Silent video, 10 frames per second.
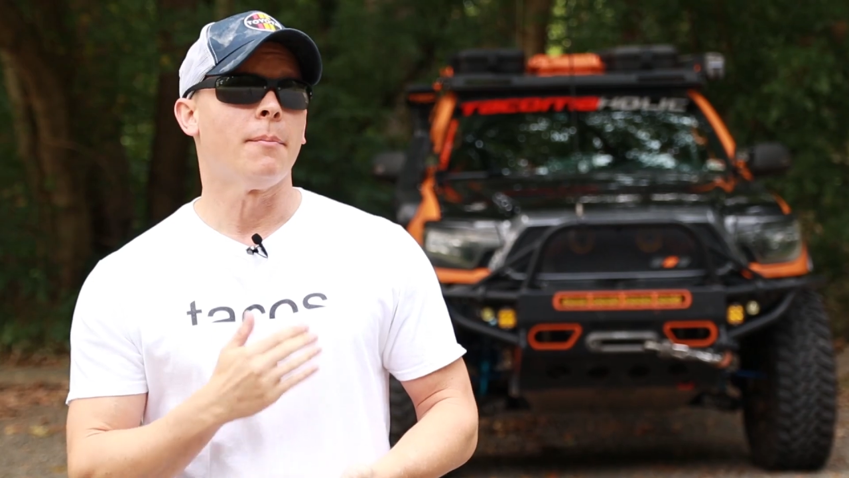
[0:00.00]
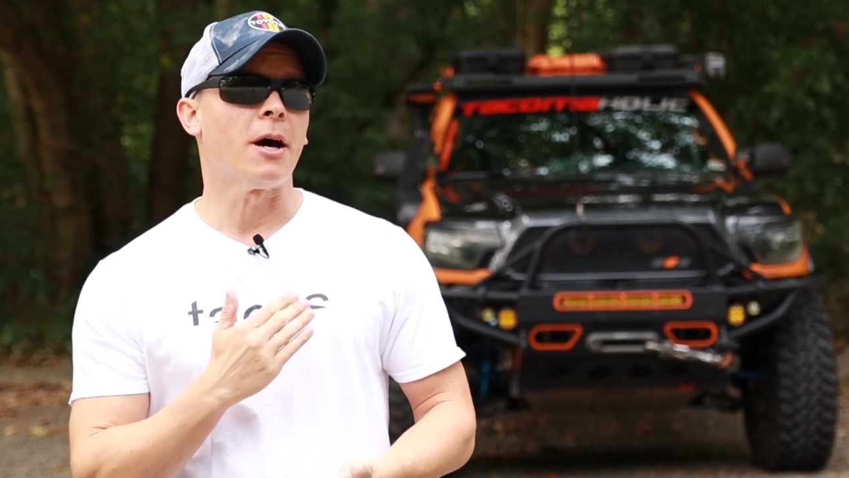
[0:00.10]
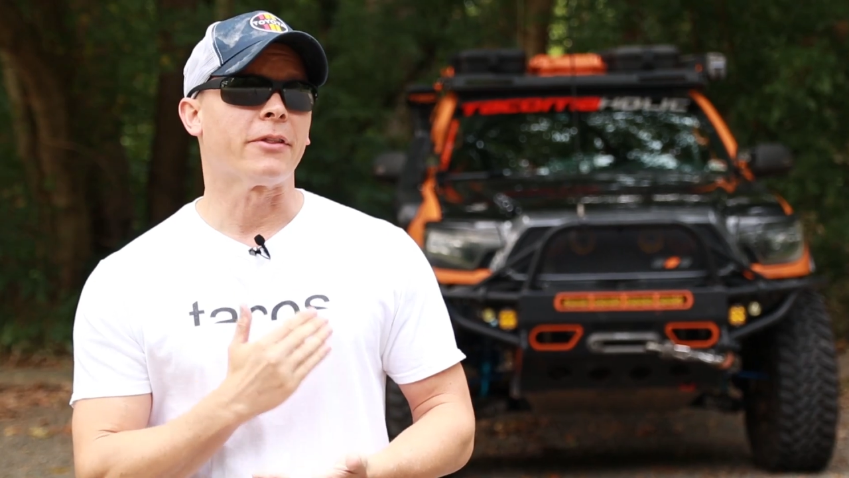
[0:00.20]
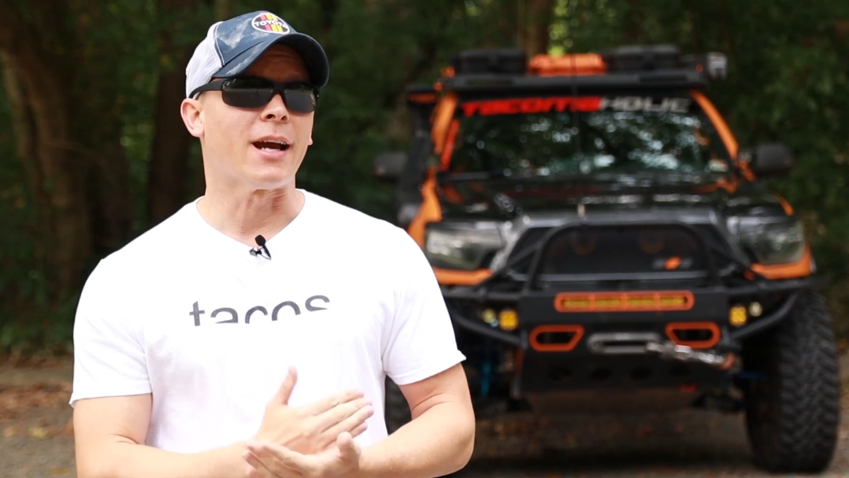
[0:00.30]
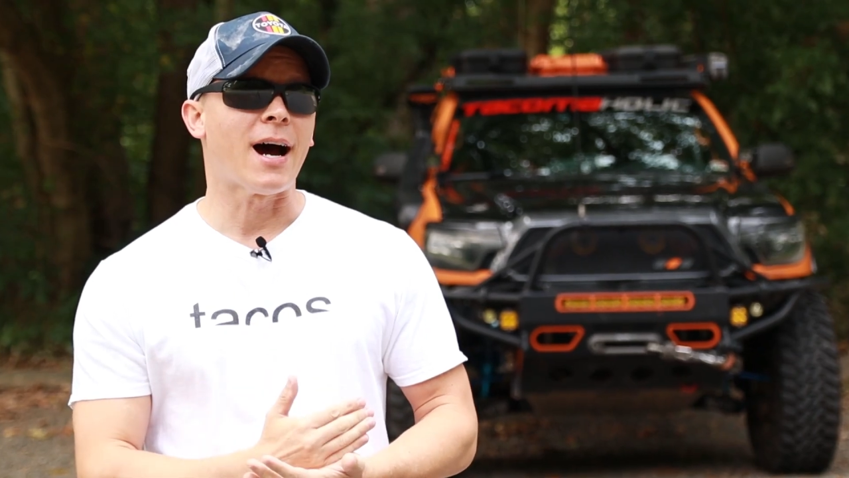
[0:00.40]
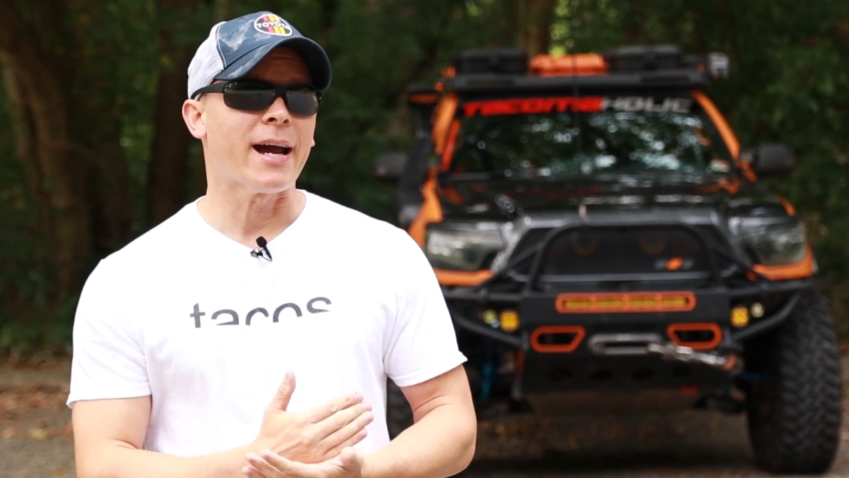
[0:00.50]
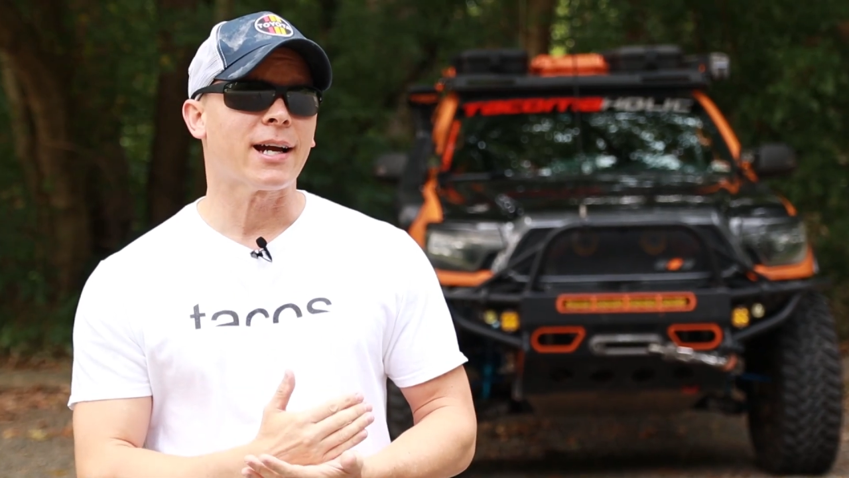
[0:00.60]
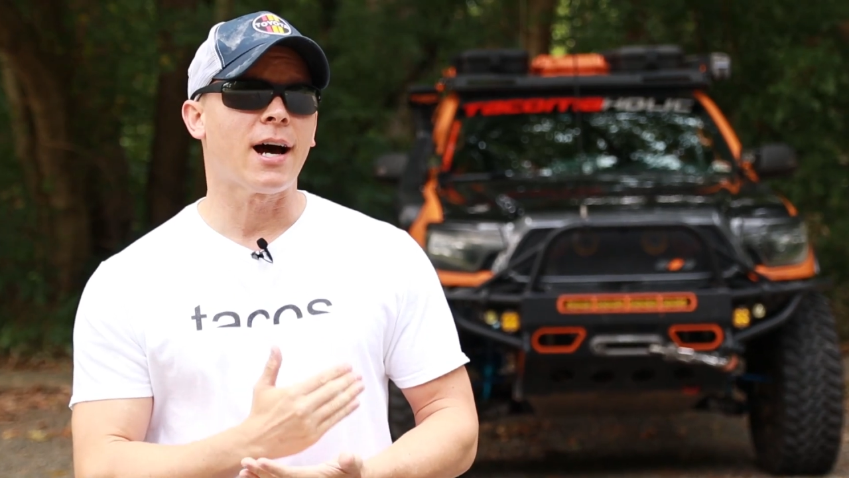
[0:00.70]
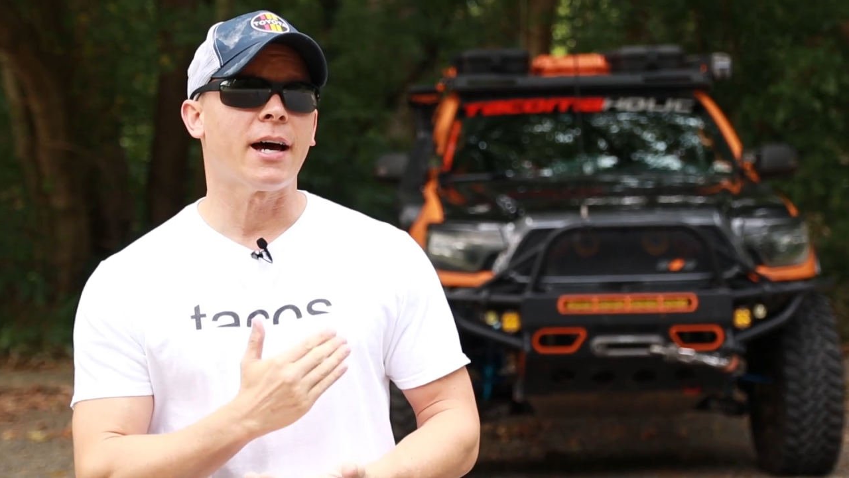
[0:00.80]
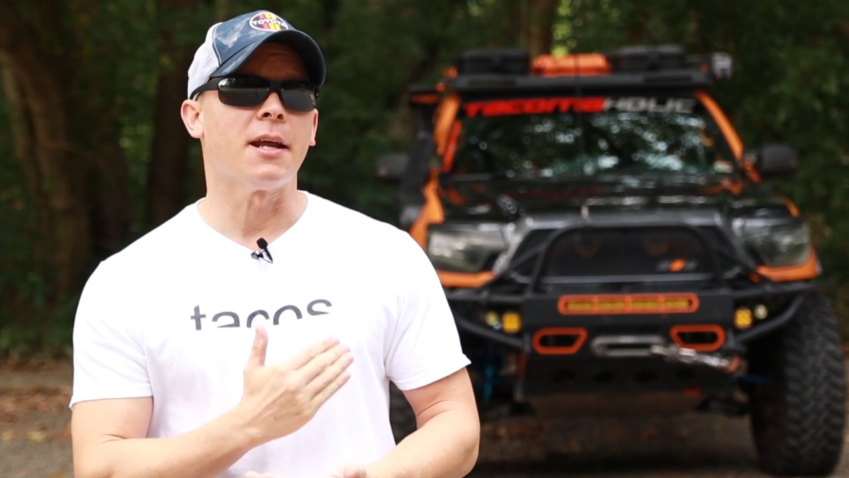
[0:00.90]
about the
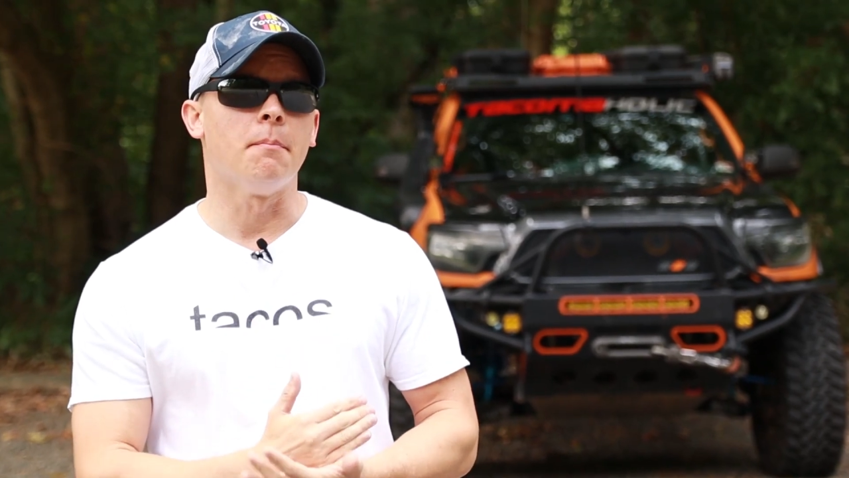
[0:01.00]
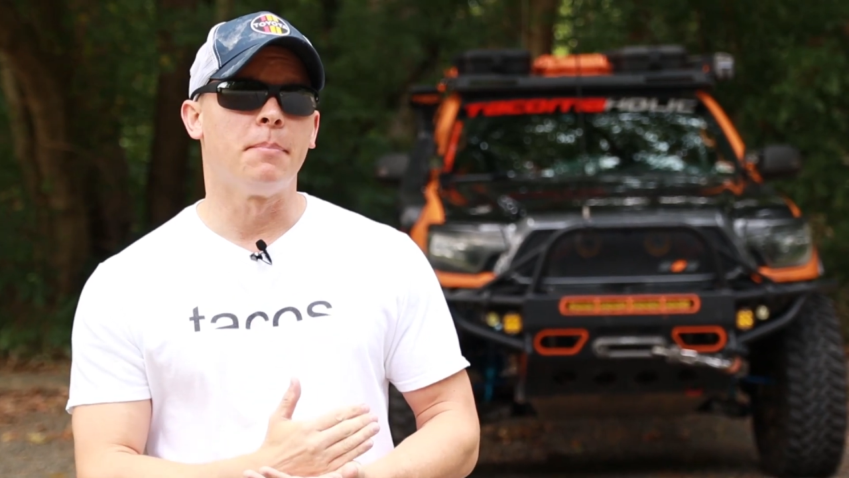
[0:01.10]
Icon